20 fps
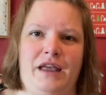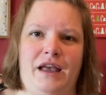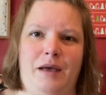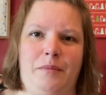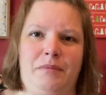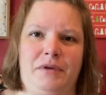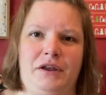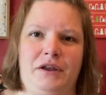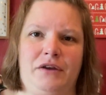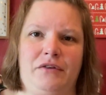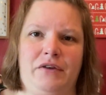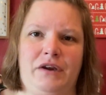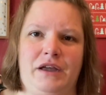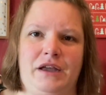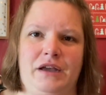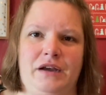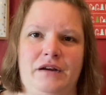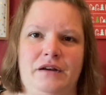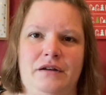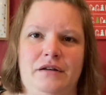happening right
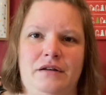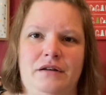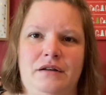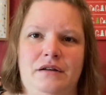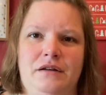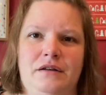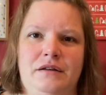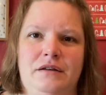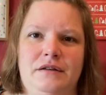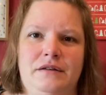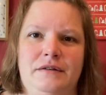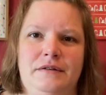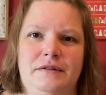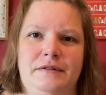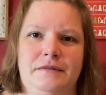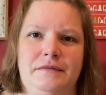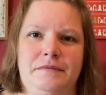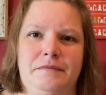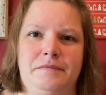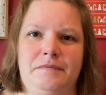here.
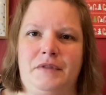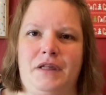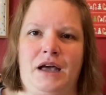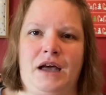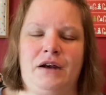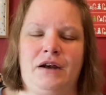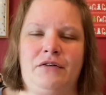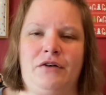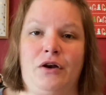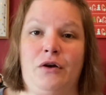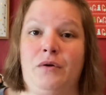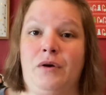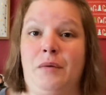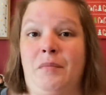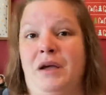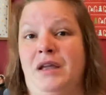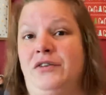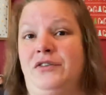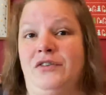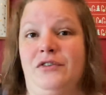I don't know, it
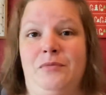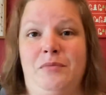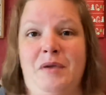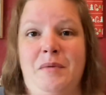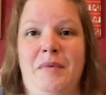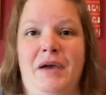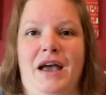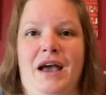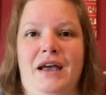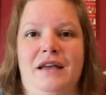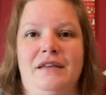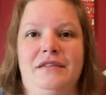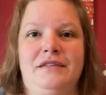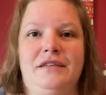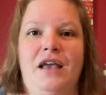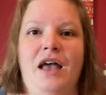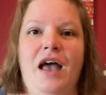might just be my eyes.